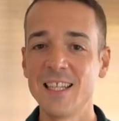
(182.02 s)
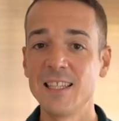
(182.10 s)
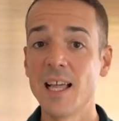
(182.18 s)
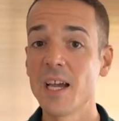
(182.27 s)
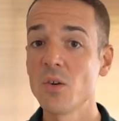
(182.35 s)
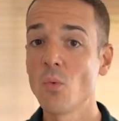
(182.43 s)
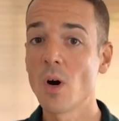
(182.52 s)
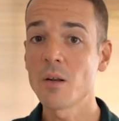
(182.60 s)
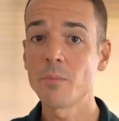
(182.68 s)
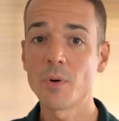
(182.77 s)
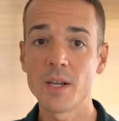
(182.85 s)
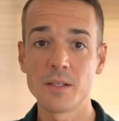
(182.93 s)
Line 1
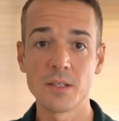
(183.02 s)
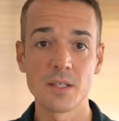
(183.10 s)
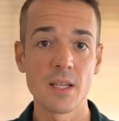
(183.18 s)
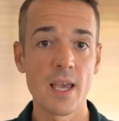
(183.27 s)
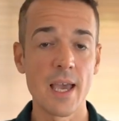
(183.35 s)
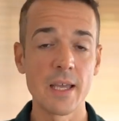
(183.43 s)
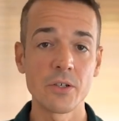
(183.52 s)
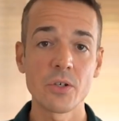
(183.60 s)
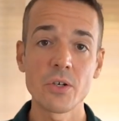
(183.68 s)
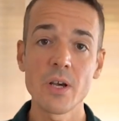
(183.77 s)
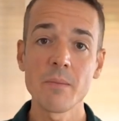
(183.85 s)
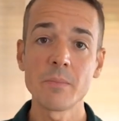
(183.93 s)
prints enter
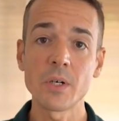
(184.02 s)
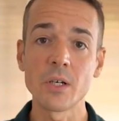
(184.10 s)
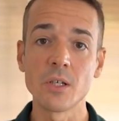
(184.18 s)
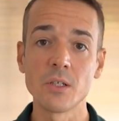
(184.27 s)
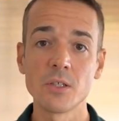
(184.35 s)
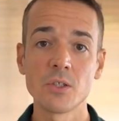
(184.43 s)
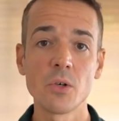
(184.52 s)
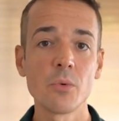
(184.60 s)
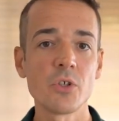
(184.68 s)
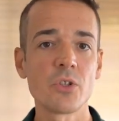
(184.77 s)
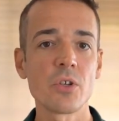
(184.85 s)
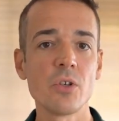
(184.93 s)
number, to
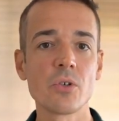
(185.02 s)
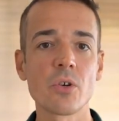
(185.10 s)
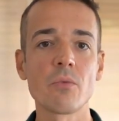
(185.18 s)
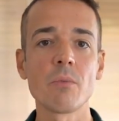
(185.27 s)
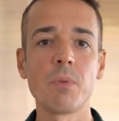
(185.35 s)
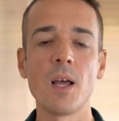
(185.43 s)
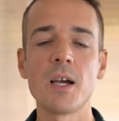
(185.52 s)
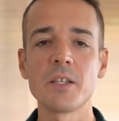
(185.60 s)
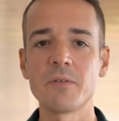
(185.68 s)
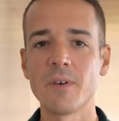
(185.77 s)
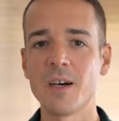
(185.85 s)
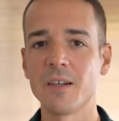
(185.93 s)
which the user replies
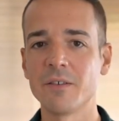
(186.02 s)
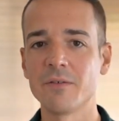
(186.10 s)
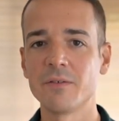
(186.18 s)
5.